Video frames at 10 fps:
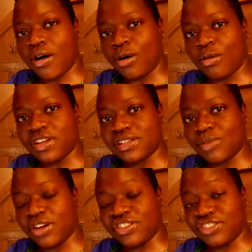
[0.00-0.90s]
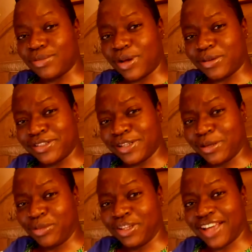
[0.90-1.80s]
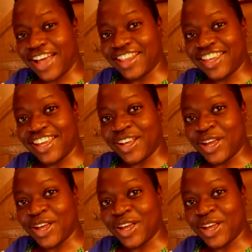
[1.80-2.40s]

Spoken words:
always marching about something. I think